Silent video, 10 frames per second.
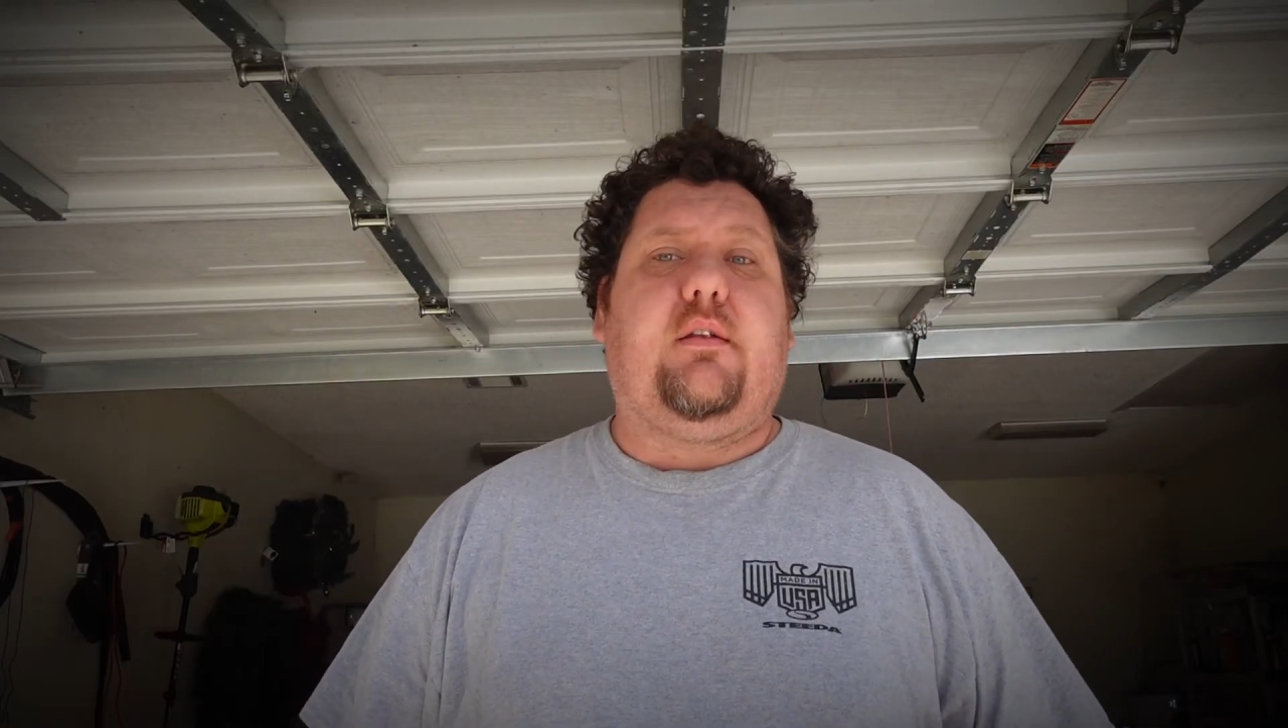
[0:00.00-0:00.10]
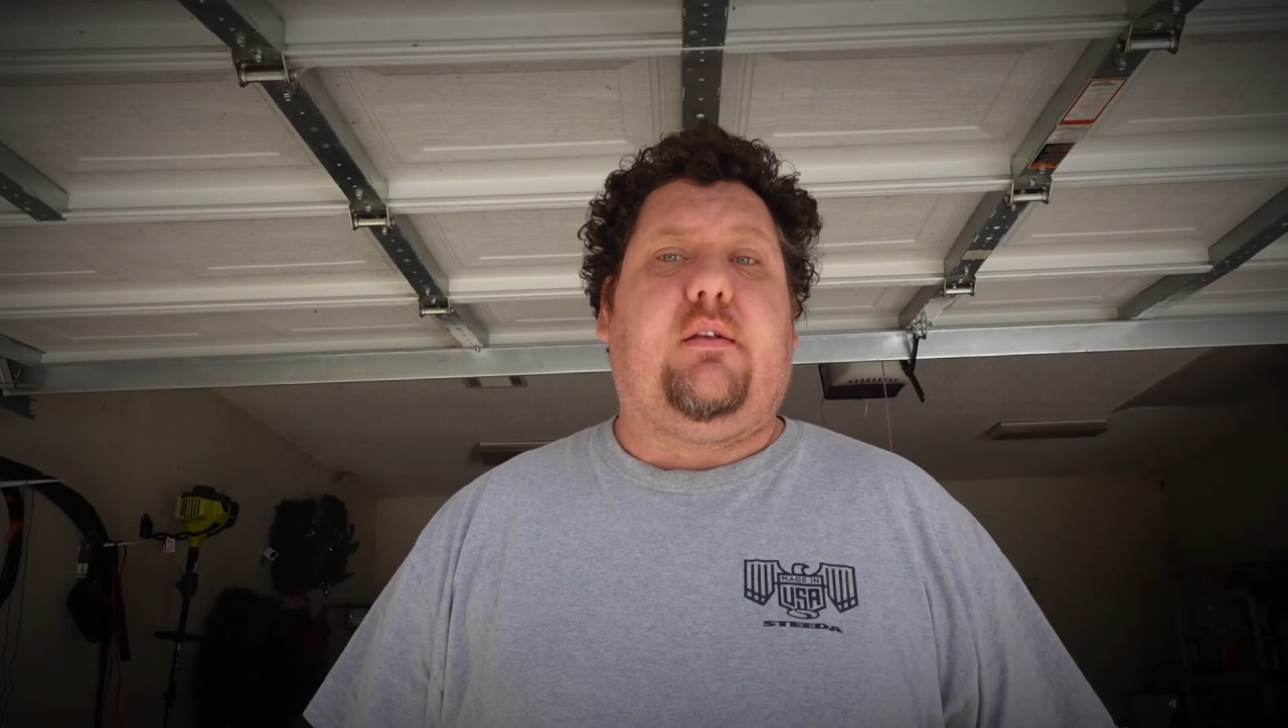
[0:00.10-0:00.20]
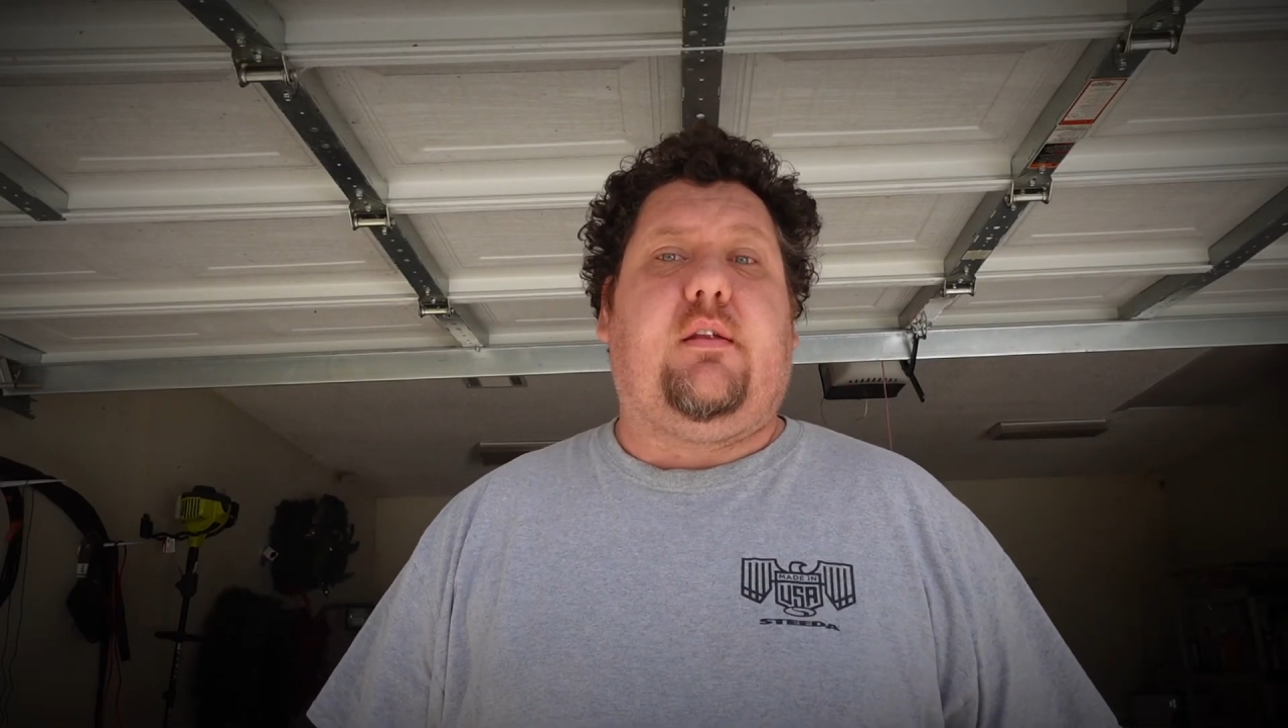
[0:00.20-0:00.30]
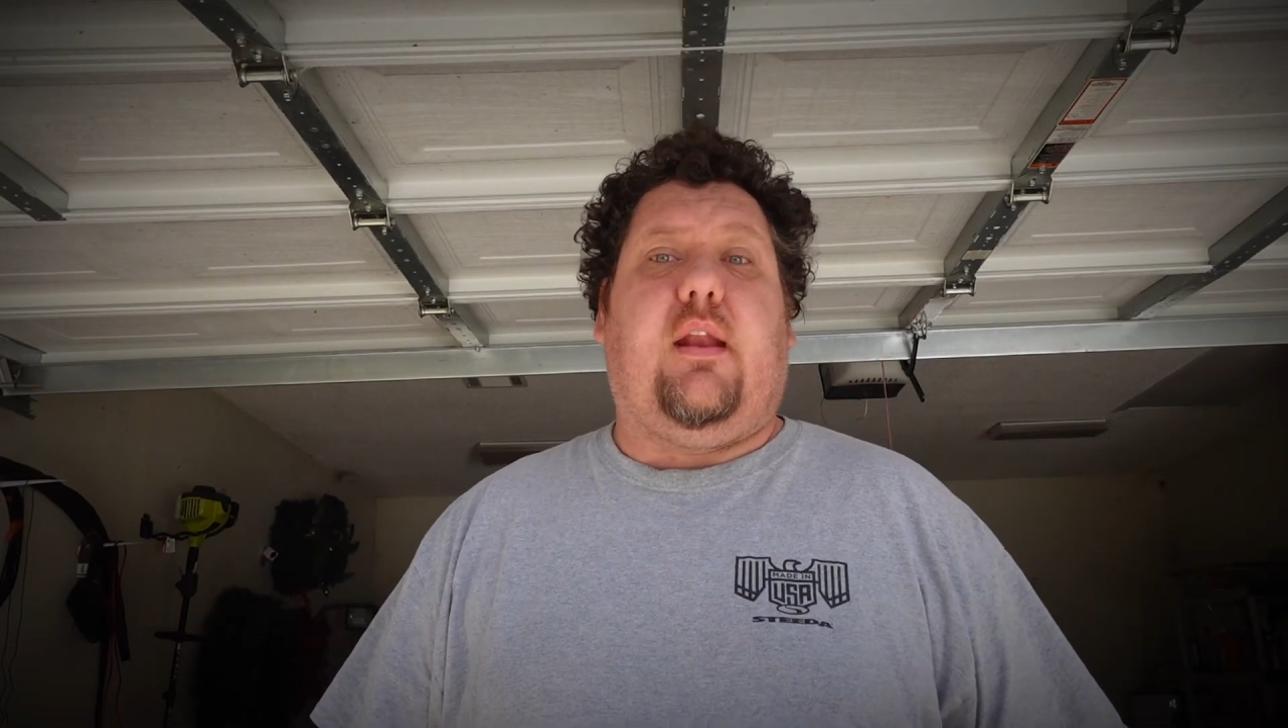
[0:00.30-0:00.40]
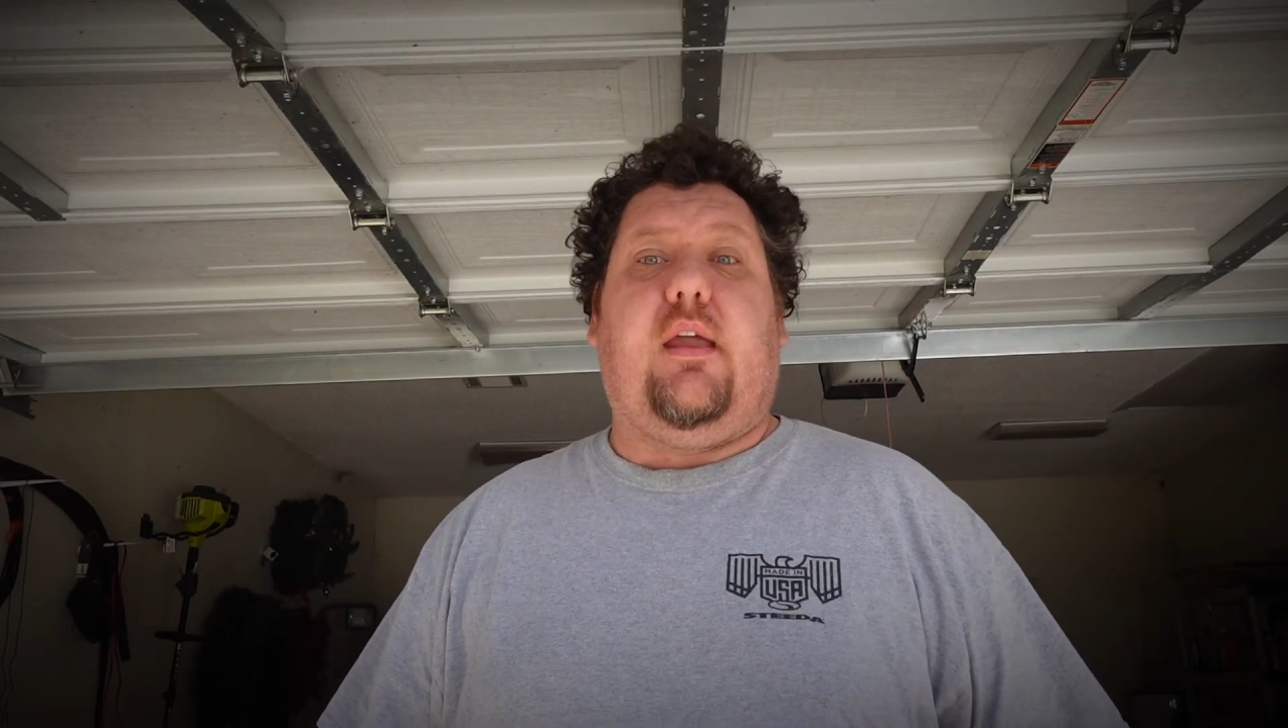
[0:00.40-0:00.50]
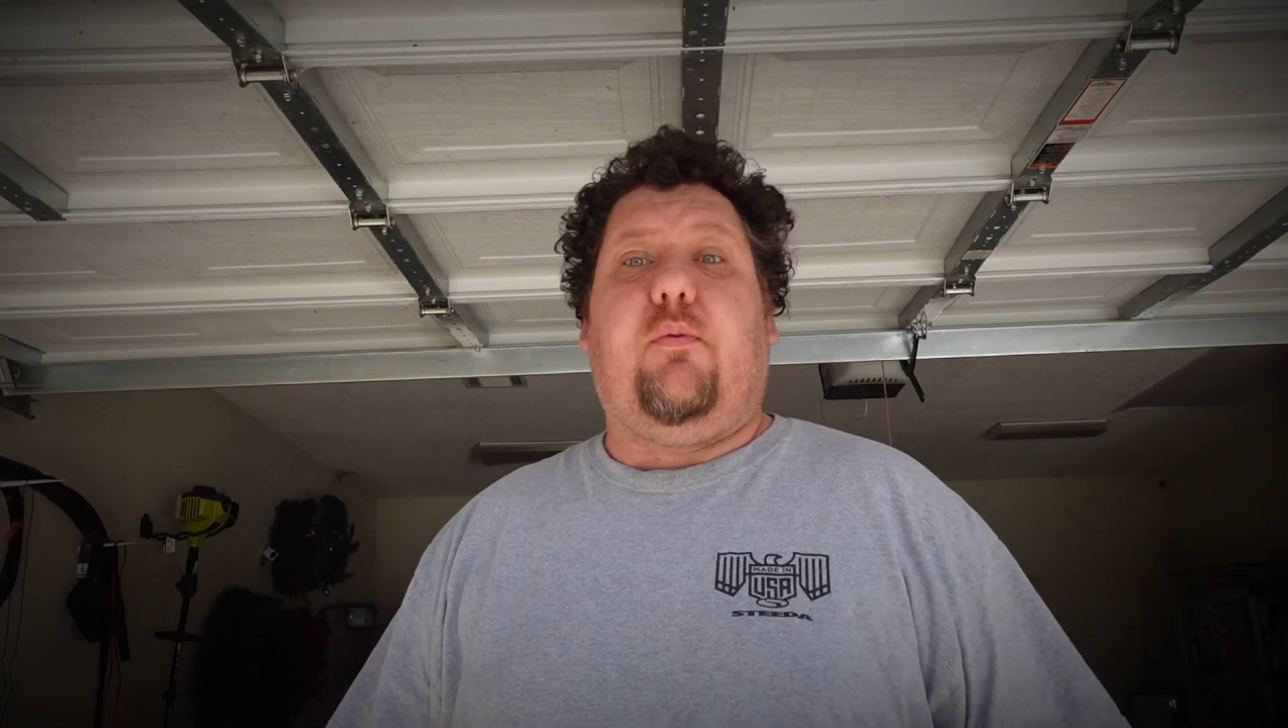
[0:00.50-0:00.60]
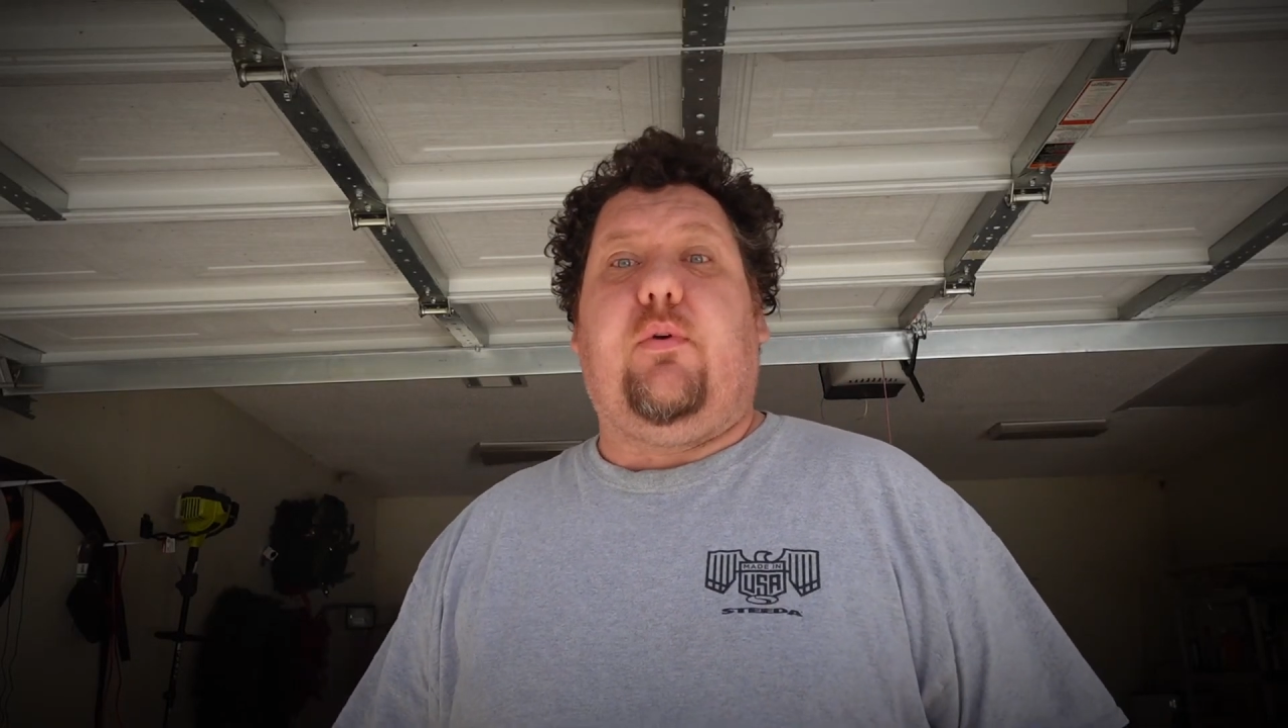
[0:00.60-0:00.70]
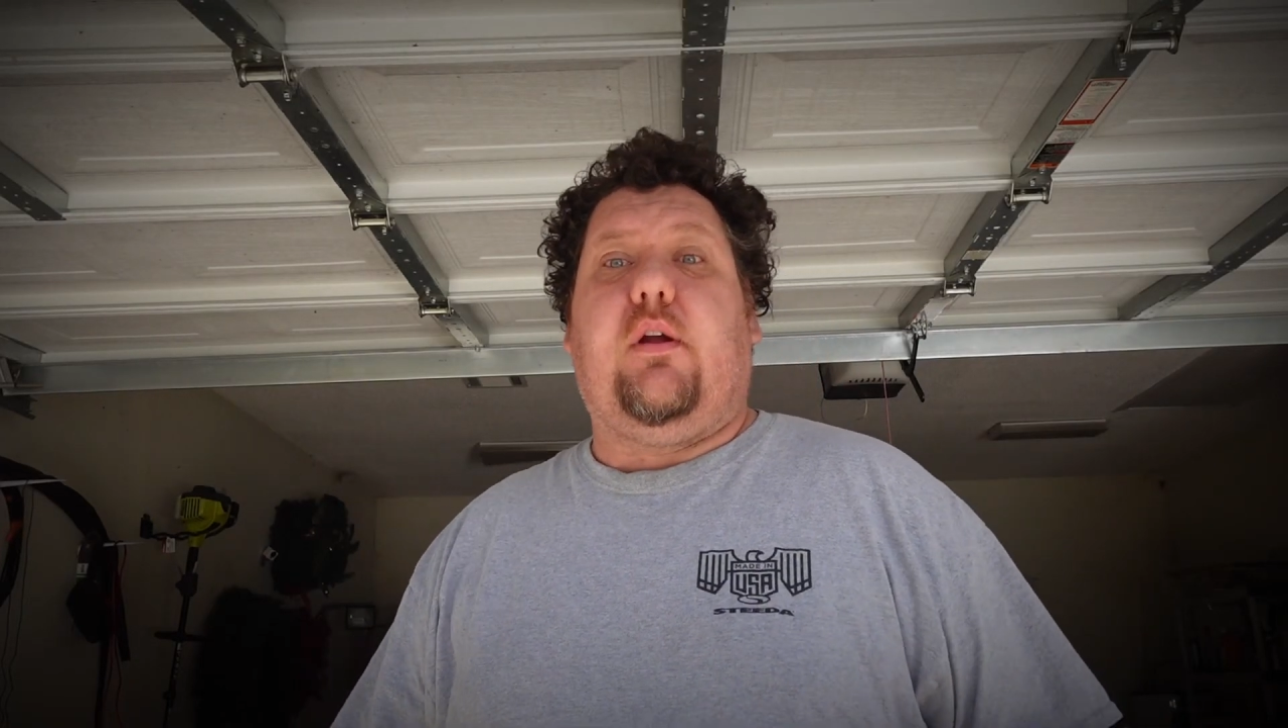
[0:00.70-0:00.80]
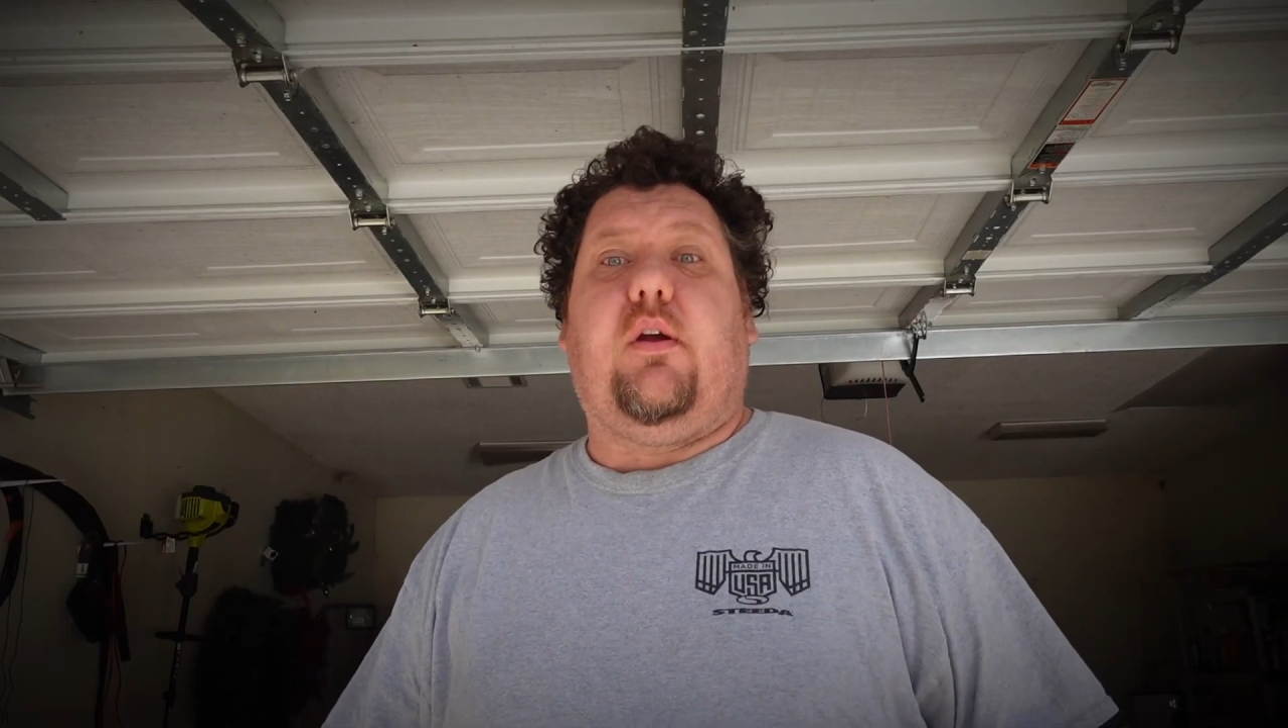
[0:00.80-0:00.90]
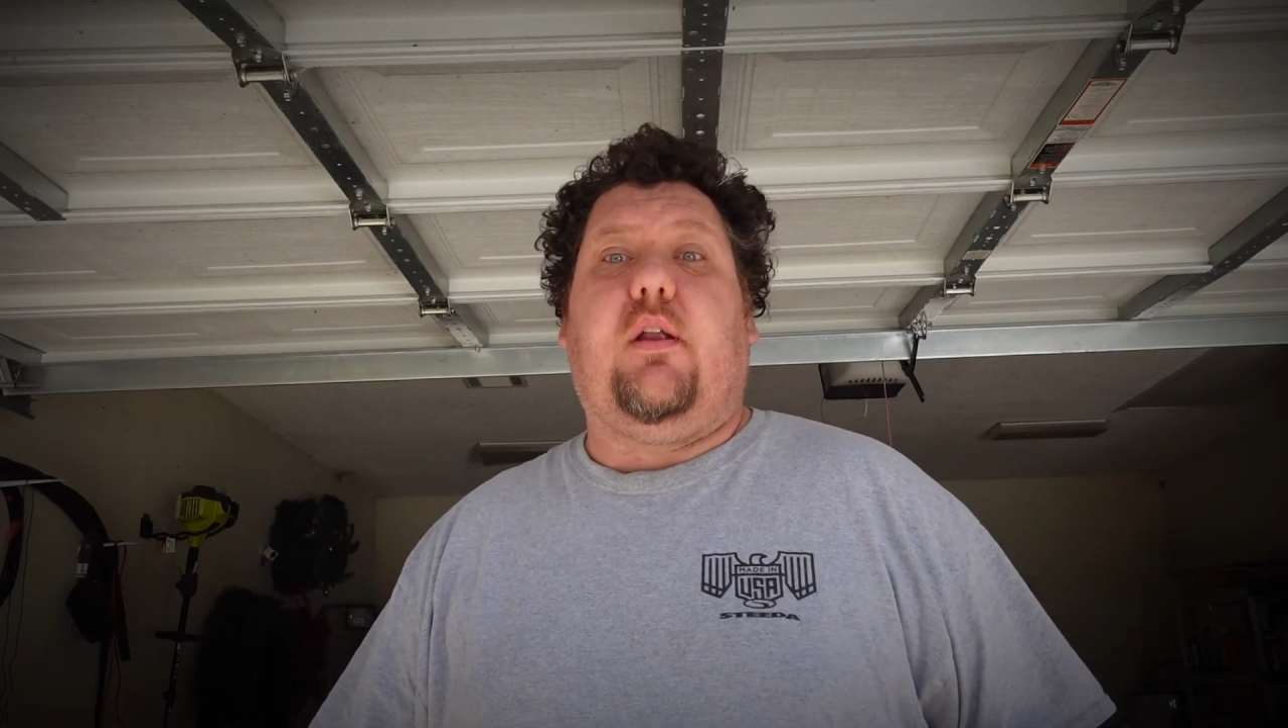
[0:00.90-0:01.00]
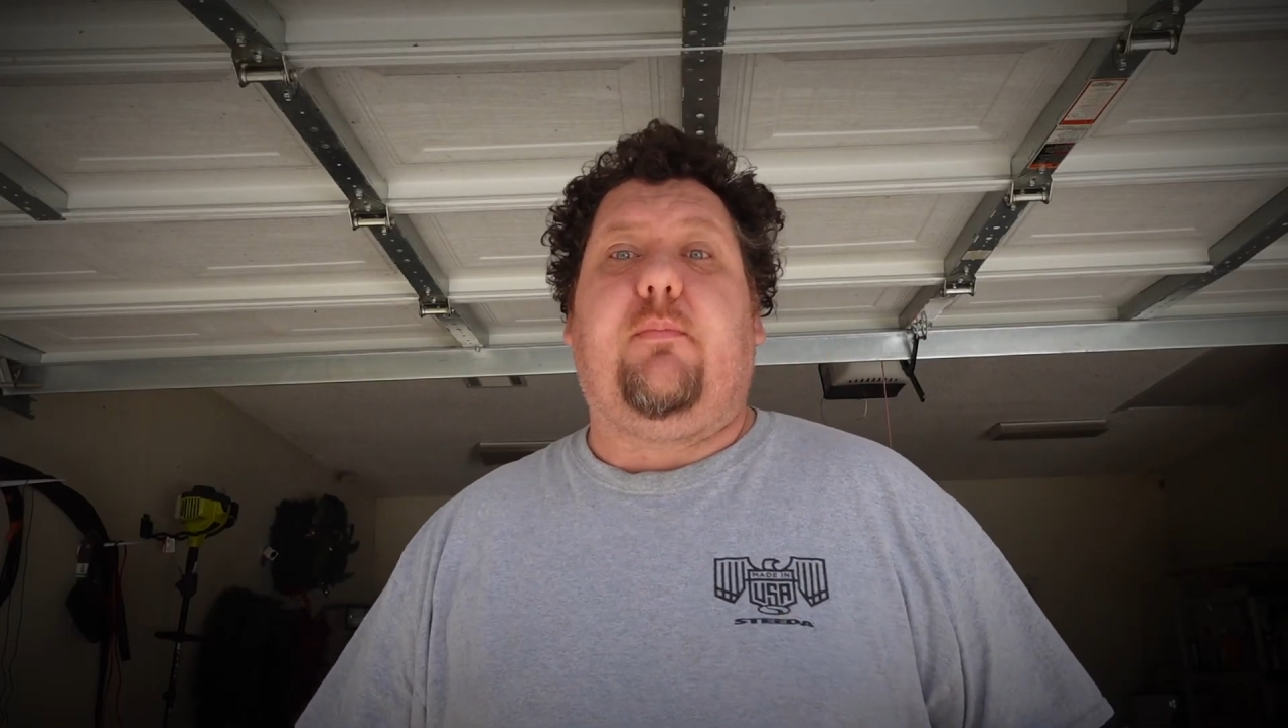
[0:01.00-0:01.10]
Today we are going